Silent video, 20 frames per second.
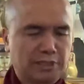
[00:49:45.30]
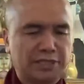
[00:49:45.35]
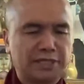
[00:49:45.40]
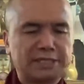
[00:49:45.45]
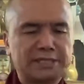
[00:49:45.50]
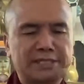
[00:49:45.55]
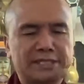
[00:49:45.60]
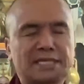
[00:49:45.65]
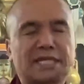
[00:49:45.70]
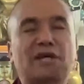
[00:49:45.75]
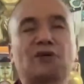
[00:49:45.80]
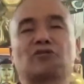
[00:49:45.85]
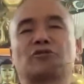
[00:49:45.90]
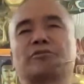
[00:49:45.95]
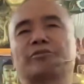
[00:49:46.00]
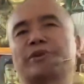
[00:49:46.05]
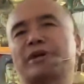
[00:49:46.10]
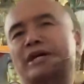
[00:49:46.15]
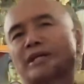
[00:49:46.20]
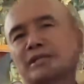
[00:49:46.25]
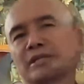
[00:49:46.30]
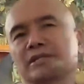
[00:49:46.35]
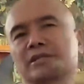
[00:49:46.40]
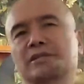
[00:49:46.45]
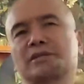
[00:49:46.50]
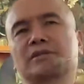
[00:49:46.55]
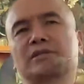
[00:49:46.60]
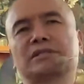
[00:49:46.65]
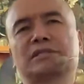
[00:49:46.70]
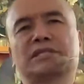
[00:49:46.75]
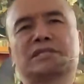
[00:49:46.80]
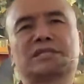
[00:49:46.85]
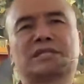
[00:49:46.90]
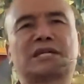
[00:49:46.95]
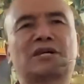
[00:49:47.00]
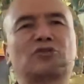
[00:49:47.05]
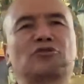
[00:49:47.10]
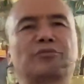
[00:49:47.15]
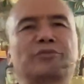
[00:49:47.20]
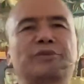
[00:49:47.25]
Just count the breath.
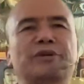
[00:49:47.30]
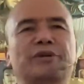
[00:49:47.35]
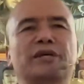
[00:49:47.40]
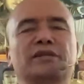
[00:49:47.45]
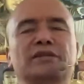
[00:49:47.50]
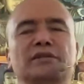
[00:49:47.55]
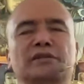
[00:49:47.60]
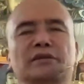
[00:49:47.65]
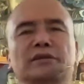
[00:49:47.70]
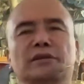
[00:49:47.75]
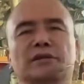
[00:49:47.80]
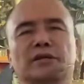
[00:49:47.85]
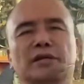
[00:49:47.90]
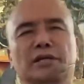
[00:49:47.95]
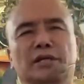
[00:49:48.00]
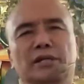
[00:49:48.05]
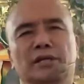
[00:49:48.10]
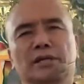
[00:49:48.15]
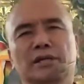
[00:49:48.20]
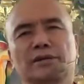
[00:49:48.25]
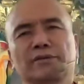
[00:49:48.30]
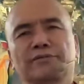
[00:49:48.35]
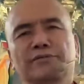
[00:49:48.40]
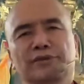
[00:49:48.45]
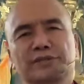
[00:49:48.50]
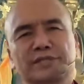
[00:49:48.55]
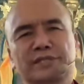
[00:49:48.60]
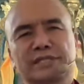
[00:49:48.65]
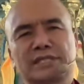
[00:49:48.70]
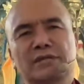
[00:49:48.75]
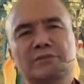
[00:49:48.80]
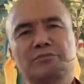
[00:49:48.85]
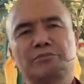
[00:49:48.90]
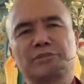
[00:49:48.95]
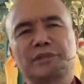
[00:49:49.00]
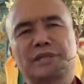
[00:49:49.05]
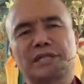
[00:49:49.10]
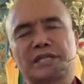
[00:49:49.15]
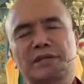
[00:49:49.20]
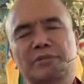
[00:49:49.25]
Just count the breath. For
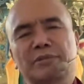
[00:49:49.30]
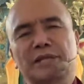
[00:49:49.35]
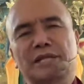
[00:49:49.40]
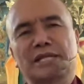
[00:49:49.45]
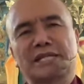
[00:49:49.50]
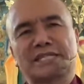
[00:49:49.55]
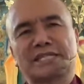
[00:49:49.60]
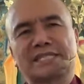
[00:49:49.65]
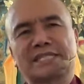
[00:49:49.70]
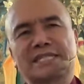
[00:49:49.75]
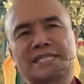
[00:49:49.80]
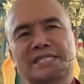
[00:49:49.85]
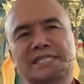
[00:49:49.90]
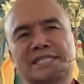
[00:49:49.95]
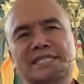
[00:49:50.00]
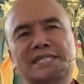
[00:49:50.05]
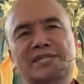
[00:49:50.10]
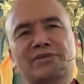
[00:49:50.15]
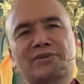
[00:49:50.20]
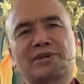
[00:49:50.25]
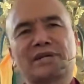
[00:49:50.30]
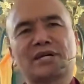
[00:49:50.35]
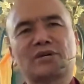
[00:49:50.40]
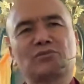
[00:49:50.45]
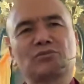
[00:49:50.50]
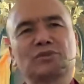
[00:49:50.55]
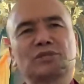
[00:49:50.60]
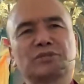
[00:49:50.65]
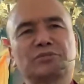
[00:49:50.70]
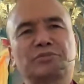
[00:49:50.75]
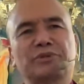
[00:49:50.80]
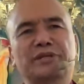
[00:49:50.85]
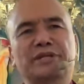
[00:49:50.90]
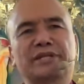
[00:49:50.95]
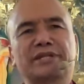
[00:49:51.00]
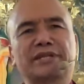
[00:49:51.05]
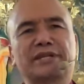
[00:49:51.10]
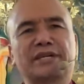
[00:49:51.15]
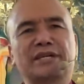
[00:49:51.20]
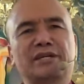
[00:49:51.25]
some, it can be like 60 rounds,
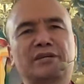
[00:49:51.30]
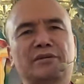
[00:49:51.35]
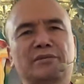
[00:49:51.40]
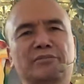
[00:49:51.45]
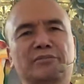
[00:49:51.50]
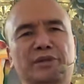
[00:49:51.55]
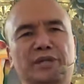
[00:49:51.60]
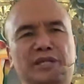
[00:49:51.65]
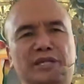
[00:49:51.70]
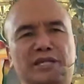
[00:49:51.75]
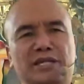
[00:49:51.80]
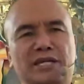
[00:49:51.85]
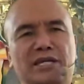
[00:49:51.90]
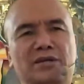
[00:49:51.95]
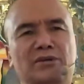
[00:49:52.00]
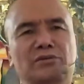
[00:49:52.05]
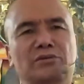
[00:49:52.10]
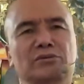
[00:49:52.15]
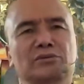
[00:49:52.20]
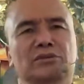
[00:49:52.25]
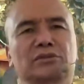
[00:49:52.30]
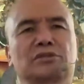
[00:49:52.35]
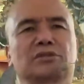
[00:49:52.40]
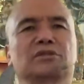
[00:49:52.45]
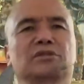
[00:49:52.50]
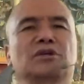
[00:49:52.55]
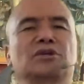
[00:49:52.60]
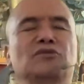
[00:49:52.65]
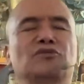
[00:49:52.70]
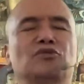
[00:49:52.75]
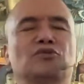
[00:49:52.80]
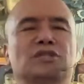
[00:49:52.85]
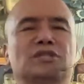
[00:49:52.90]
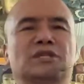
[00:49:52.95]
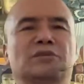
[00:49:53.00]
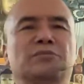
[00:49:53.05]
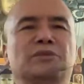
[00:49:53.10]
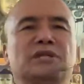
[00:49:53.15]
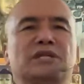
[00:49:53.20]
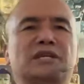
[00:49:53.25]
breathe in, breathe out. For
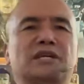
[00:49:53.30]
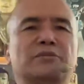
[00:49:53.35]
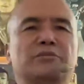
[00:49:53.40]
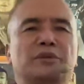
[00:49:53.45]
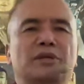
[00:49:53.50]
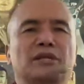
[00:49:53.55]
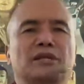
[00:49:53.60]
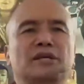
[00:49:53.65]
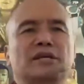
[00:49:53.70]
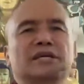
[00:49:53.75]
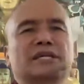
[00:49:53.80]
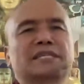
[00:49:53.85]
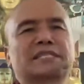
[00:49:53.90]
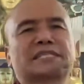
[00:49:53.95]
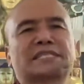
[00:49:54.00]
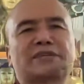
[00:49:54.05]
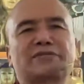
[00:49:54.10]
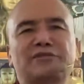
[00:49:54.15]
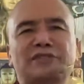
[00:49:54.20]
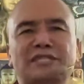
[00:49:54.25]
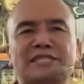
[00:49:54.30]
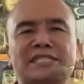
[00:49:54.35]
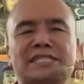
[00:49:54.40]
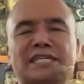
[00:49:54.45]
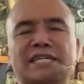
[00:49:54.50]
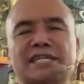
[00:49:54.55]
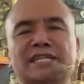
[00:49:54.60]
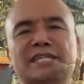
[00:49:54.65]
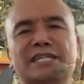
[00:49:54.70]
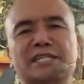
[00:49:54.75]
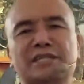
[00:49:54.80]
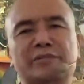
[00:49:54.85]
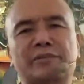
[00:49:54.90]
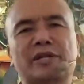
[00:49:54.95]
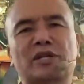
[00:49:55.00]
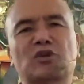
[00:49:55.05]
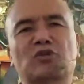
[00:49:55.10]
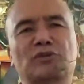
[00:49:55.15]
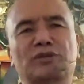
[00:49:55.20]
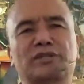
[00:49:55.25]
some, it can be like 70, 80,
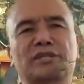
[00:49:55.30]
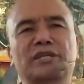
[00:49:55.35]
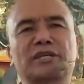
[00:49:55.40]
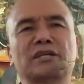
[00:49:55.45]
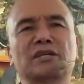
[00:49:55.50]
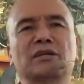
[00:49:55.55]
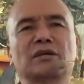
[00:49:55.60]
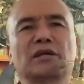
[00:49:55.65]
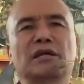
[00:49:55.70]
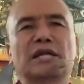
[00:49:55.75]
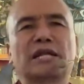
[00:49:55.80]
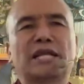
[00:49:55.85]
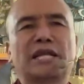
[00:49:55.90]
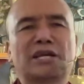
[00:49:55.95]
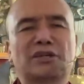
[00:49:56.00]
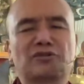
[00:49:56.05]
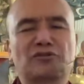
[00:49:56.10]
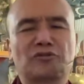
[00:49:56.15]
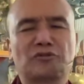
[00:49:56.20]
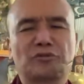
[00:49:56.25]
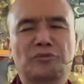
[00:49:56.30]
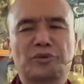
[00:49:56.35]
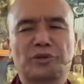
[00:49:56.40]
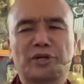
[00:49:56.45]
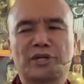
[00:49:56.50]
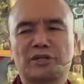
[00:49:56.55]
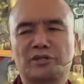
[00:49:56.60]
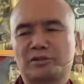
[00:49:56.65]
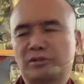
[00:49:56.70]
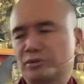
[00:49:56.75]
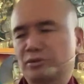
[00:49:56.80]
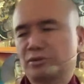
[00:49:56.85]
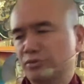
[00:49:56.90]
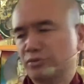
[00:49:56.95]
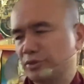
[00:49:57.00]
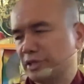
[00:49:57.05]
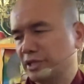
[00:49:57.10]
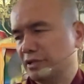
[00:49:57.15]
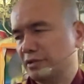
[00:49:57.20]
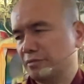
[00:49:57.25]
depending on the length of the breath.
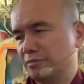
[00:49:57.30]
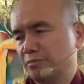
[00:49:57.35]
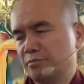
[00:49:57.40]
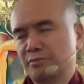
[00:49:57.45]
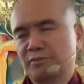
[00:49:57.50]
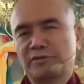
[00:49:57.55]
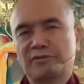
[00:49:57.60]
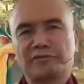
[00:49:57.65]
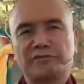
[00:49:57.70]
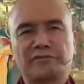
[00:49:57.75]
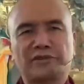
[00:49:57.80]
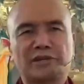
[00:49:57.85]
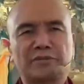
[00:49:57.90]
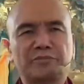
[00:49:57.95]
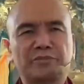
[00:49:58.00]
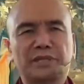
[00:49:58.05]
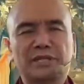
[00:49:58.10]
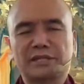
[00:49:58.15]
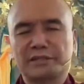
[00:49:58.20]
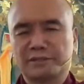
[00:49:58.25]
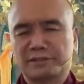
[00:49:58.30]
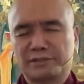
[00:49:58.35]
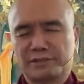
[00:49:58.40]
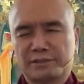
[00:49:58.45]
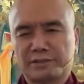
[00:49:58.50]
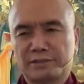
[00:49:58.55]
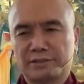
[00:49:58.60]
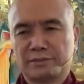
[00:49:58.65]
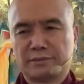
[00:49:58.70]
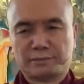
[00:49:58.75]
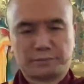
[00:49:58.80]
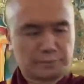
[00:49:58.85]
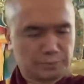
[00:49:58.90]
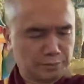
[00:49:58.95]
Ready? 5 minutes.